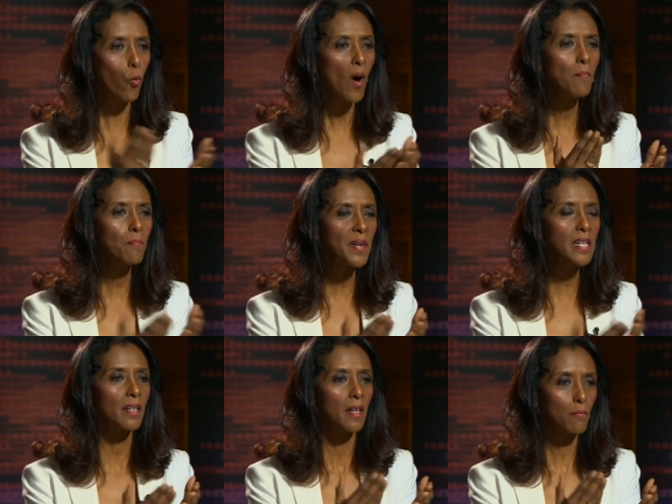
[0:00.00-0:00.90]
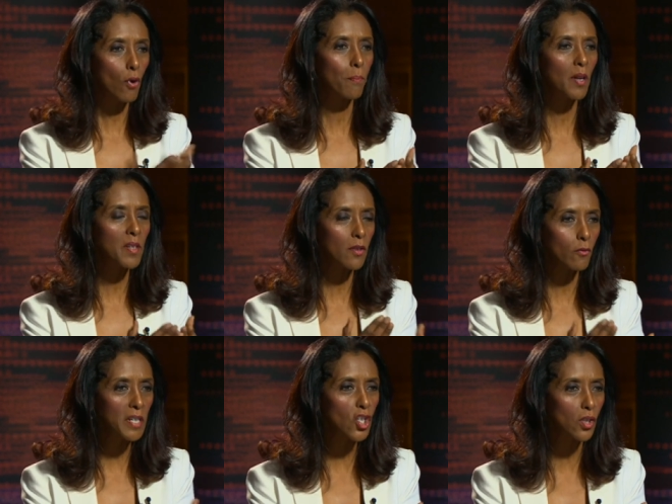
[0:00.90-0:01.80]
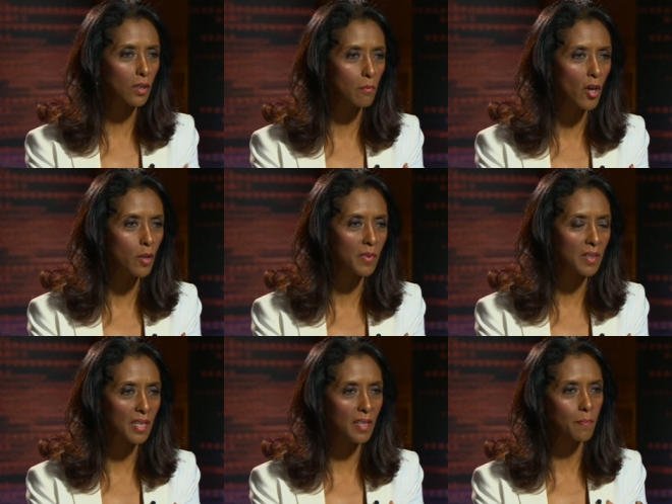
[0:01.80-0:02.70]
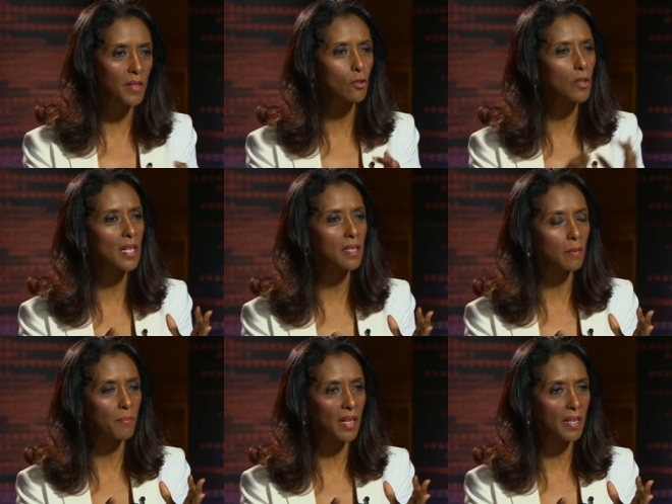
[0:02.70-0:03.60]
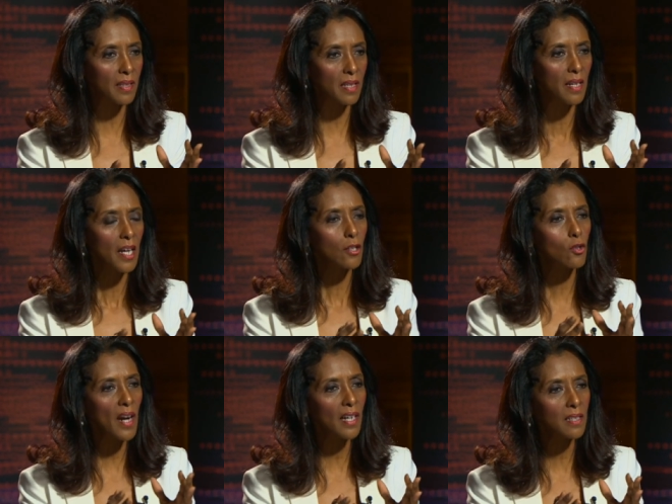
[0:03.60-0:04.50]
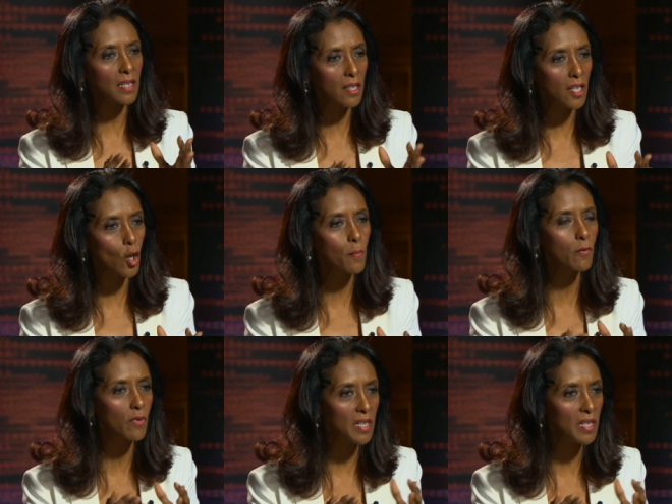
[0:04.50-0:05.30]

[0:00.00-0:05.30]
One big problem in the region at the moment has been created by the Grand Ethiopian